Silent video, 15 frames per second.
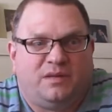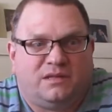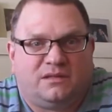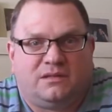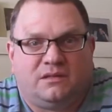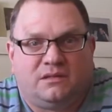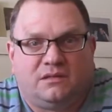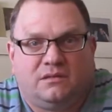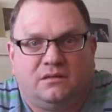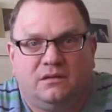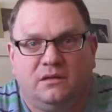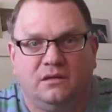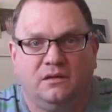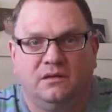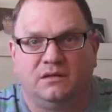business.
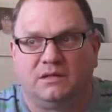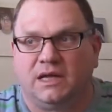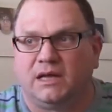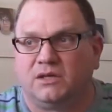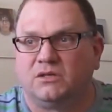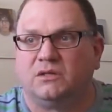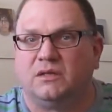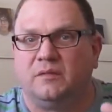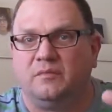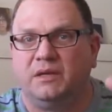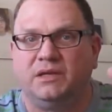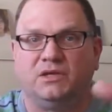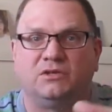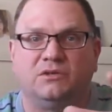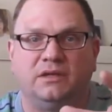It's actually a
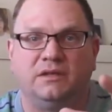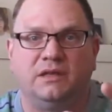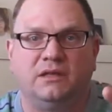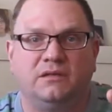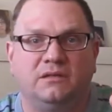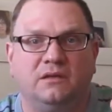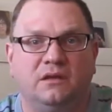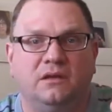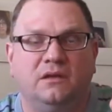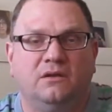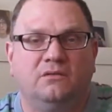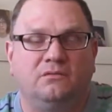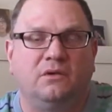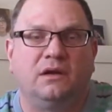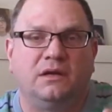ministry that's
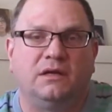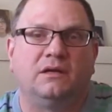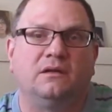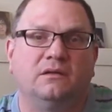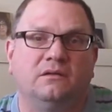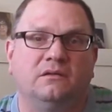running